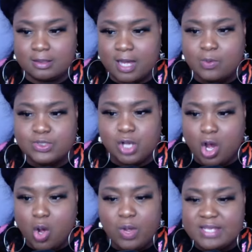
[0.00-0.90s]
I was
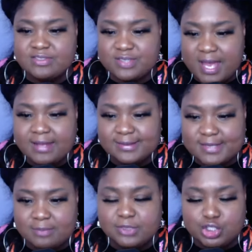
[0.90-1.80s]
always saying
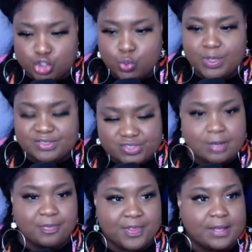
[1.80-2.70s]
something, doing
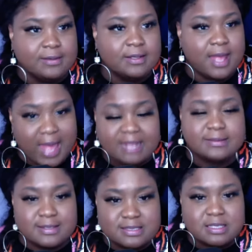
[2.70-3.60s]
something,
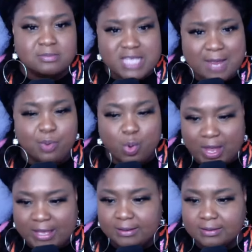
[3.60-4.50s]
acting some type of
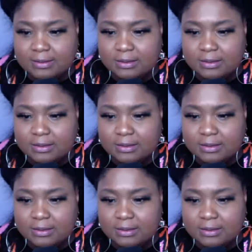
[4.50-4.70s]
way.